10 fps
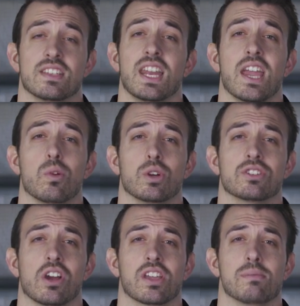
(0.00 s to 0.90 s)
Today, we're
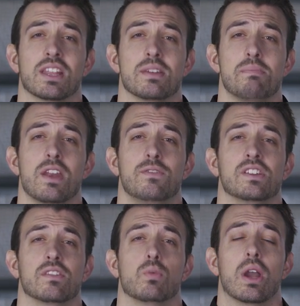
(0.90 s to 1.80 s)
talking about the
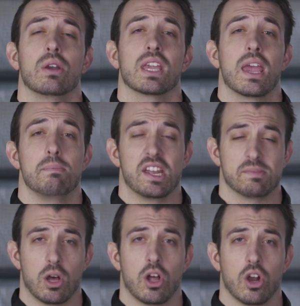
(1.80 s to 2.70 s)
benefits of wearing a
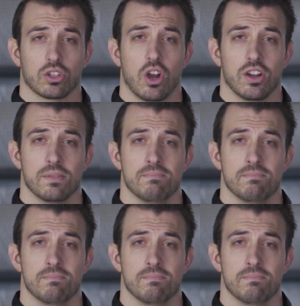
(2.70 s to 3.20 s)
baseball heart guard.